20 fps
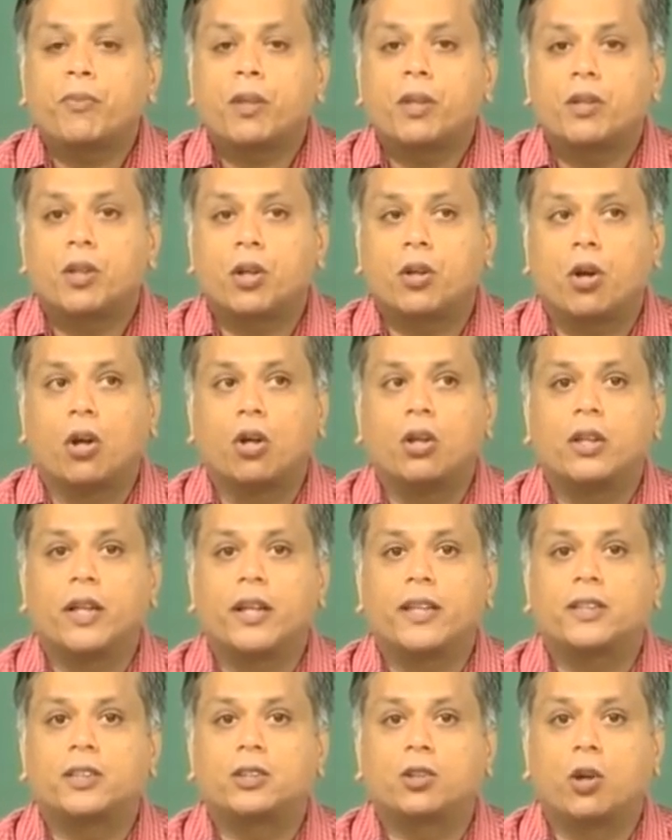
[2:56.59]
the
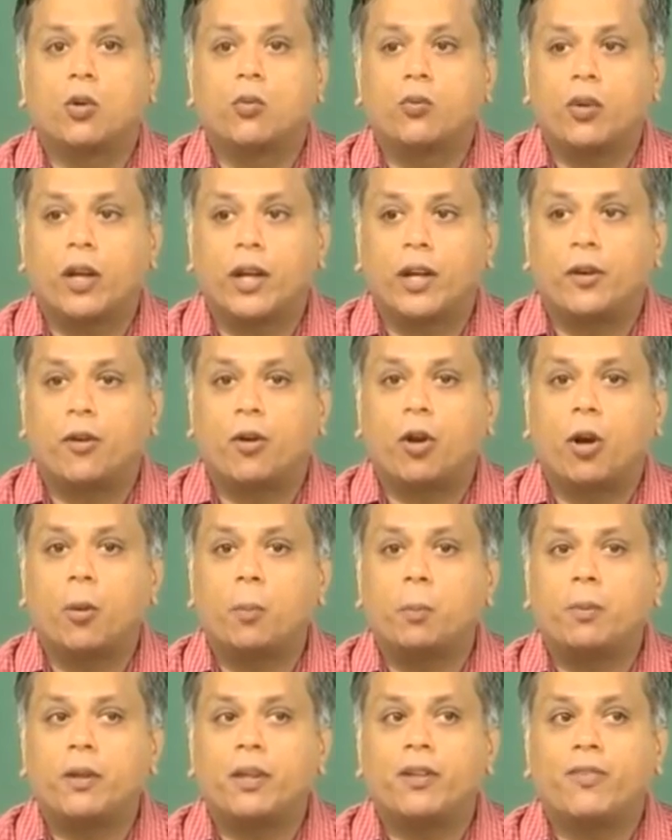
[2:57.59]
context of a
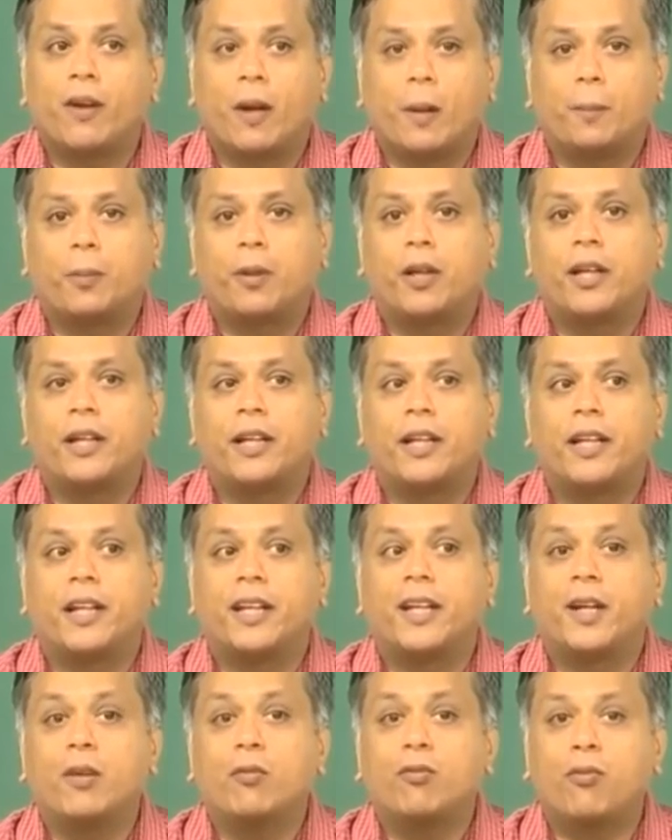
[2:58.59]
drop evaporating
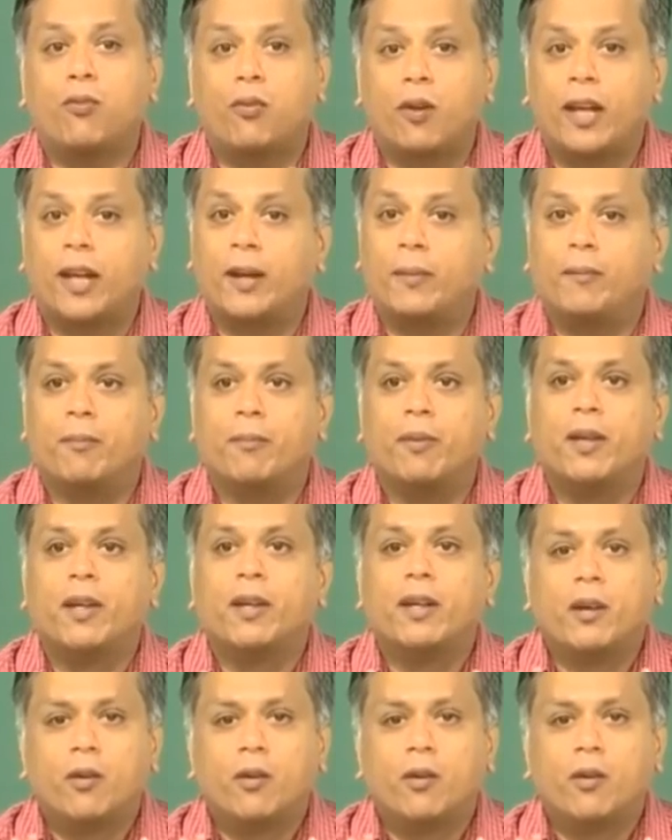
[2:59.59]
in a flame.